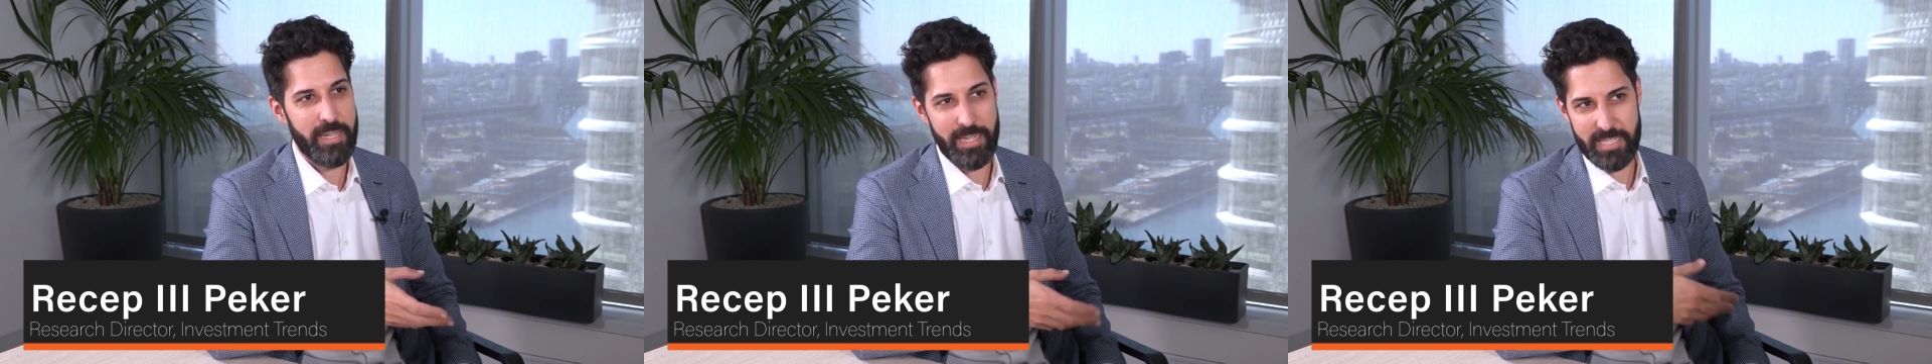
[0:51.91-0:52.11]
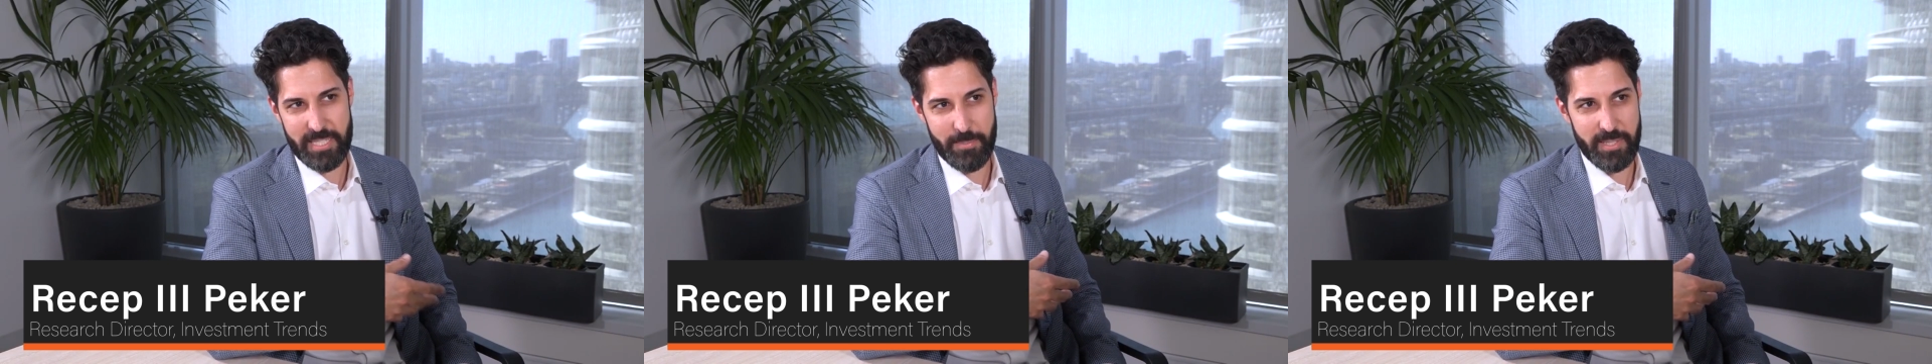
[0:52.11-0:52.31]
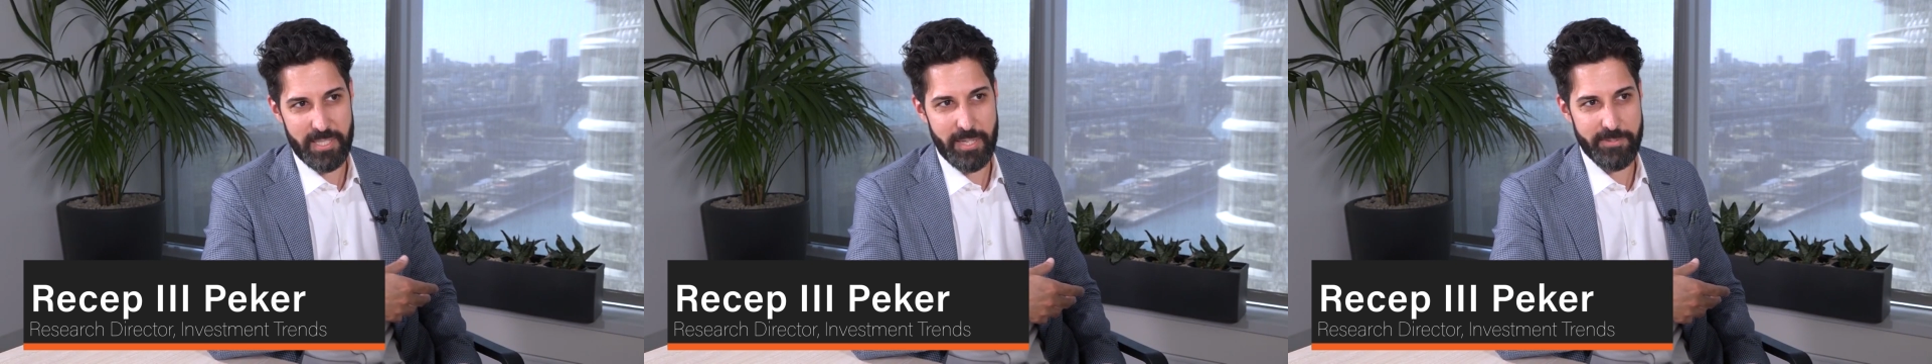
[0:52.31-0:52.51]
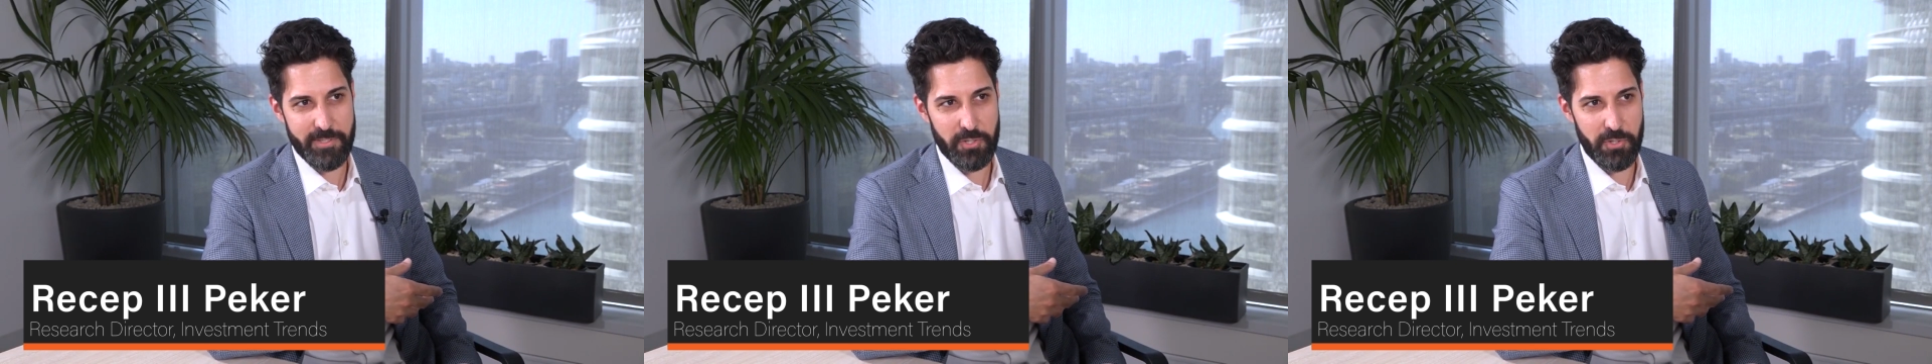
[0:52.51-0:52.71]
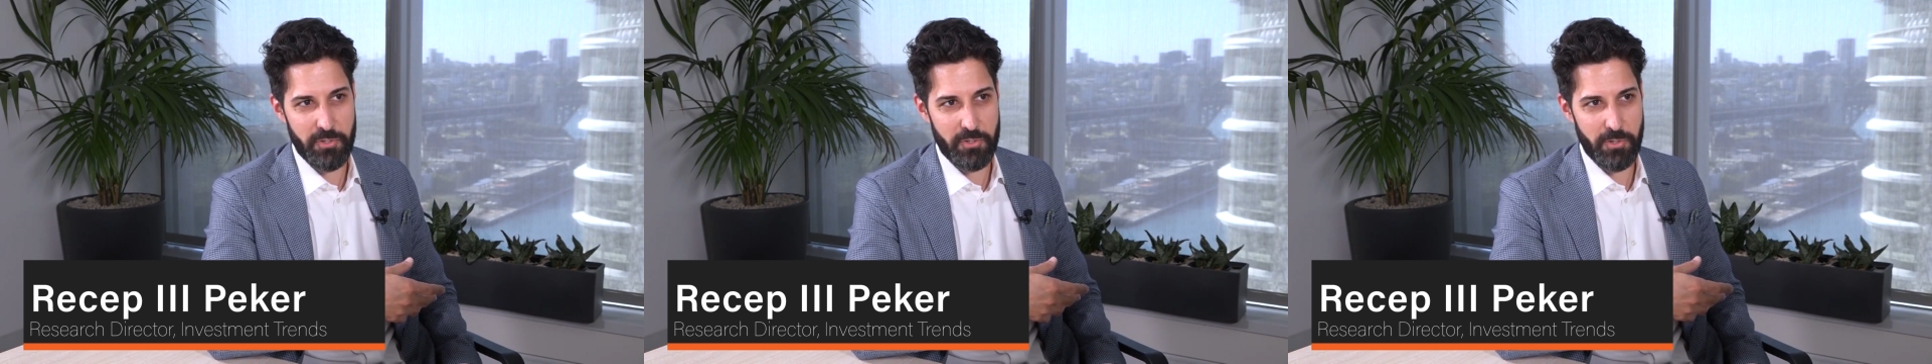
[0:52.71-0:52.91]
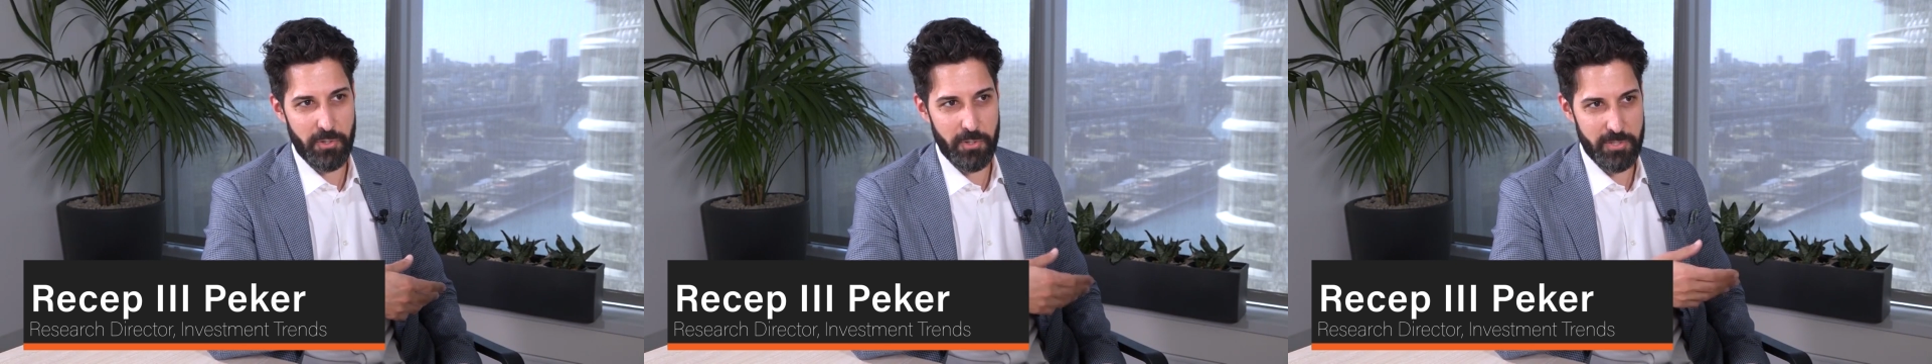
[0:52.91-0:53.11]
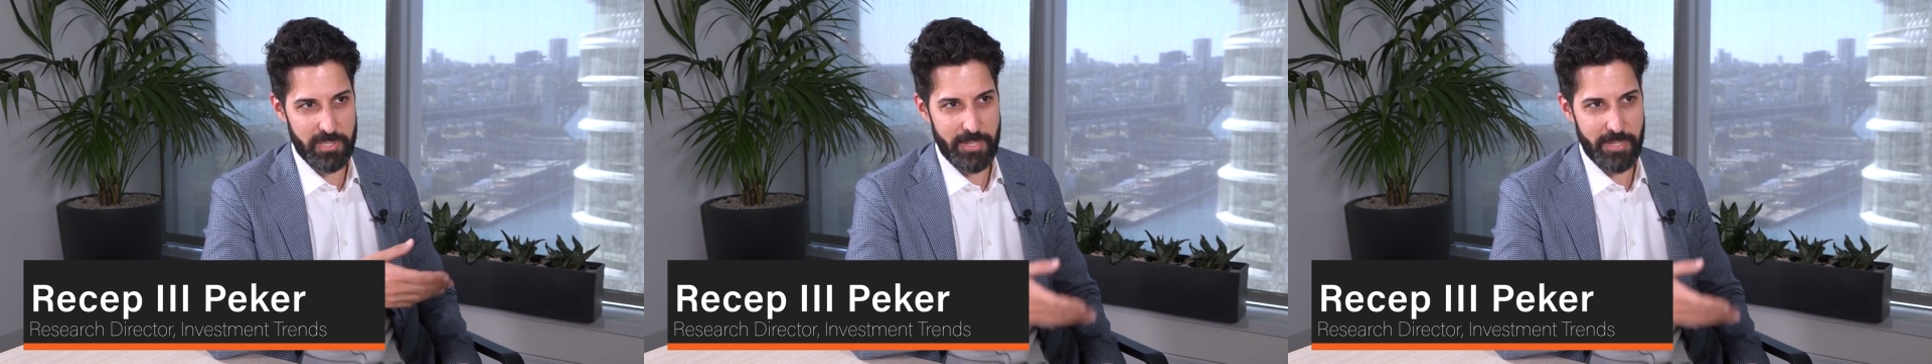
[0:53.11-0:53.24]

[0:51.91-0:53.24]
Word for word: SMSFs control